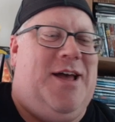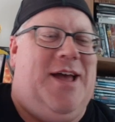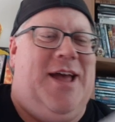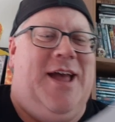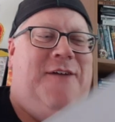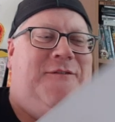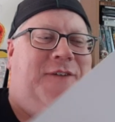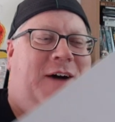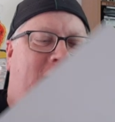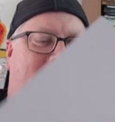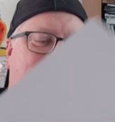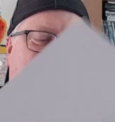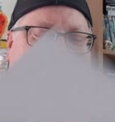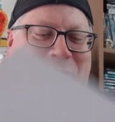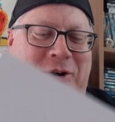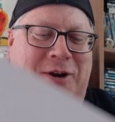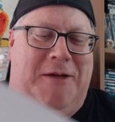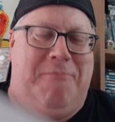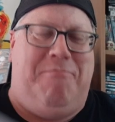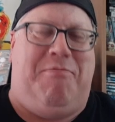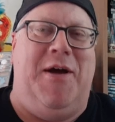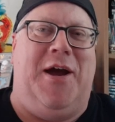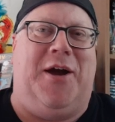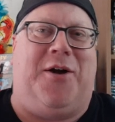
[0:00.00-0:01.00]
If I was going
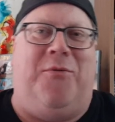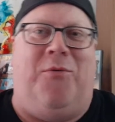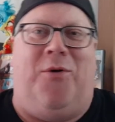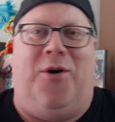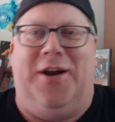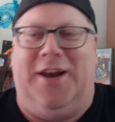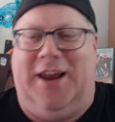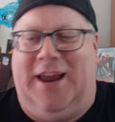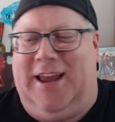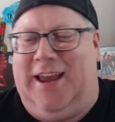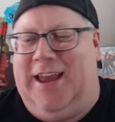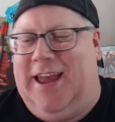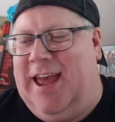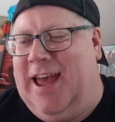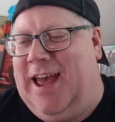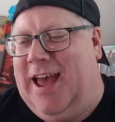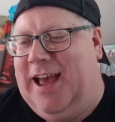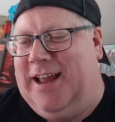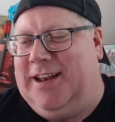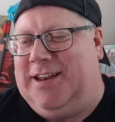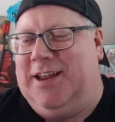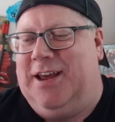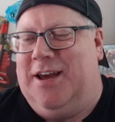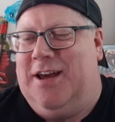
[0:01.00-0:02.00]
to pick one to
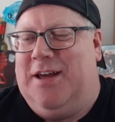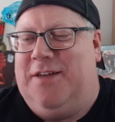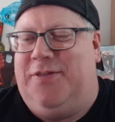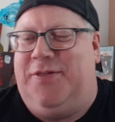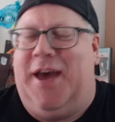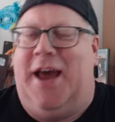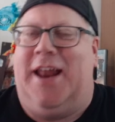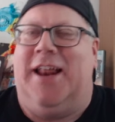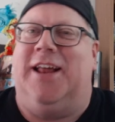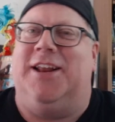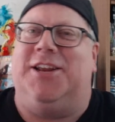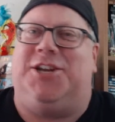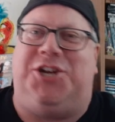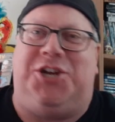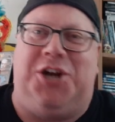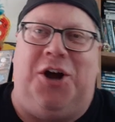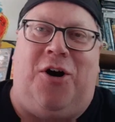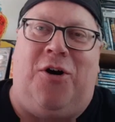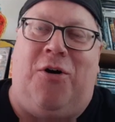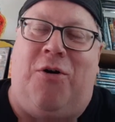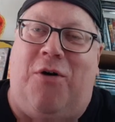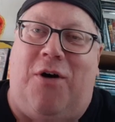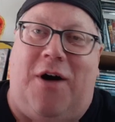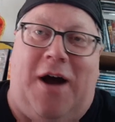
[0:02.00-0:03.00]
get that is
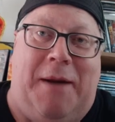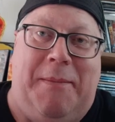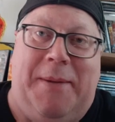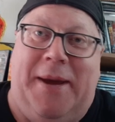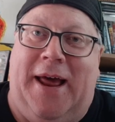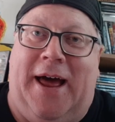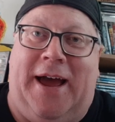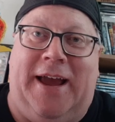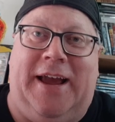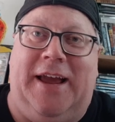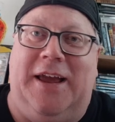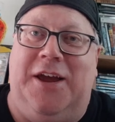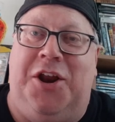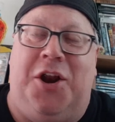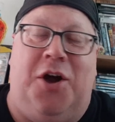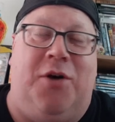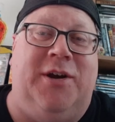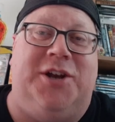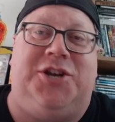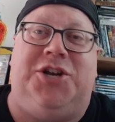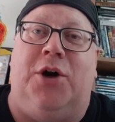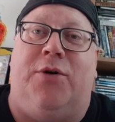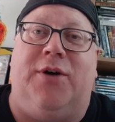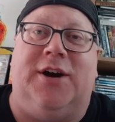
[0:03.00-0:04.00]
so, I mean, I you know,
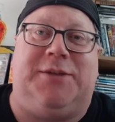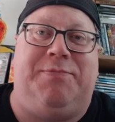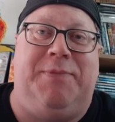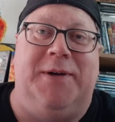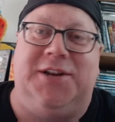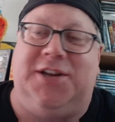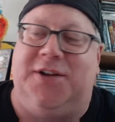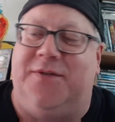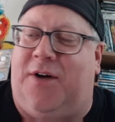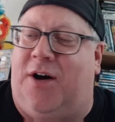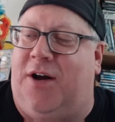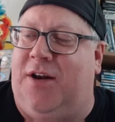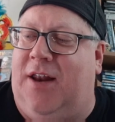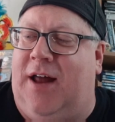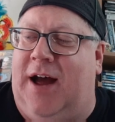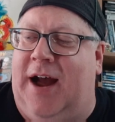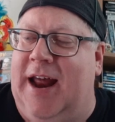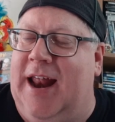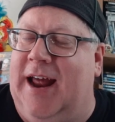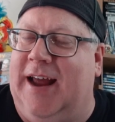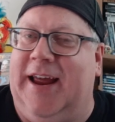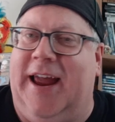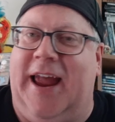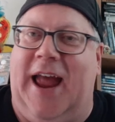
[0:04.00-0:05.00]
it's so expensive
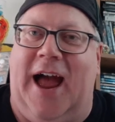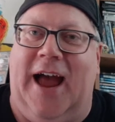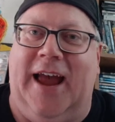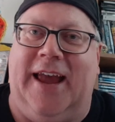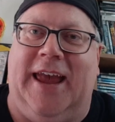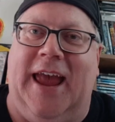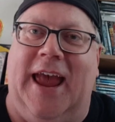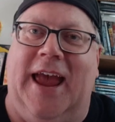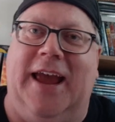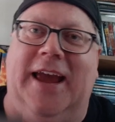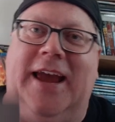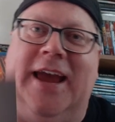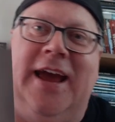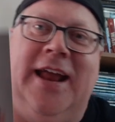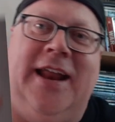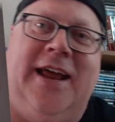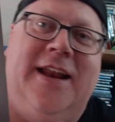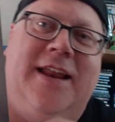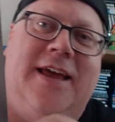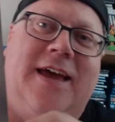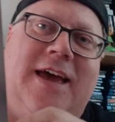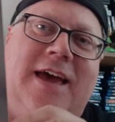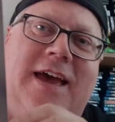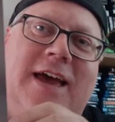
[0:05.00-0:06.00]
online, I can't get
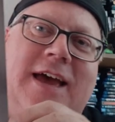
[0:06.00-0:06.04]
it,